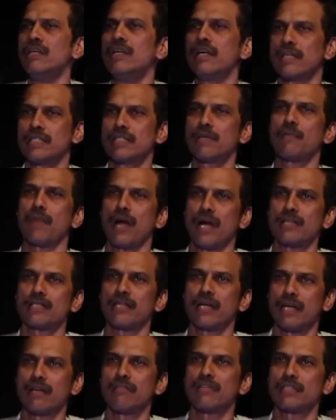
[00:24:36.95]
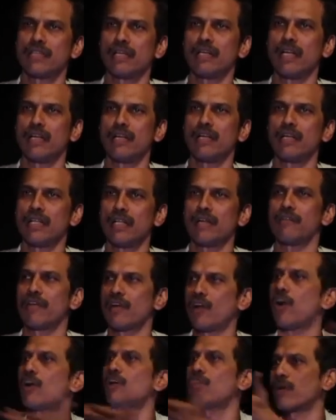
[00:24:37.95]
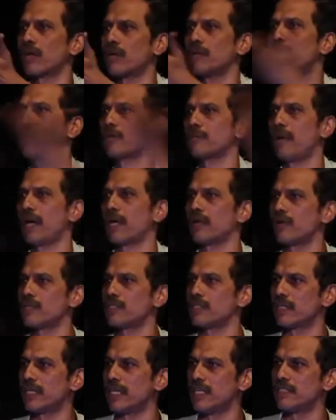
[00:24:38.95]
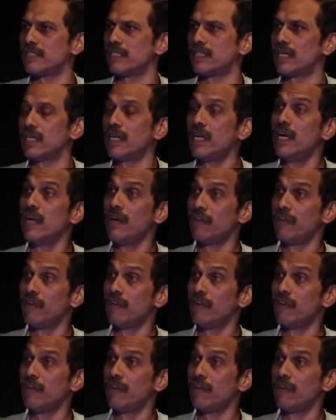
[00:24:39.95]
It's the plants that give us the greenery that we are all talking about Bangalore as a green city.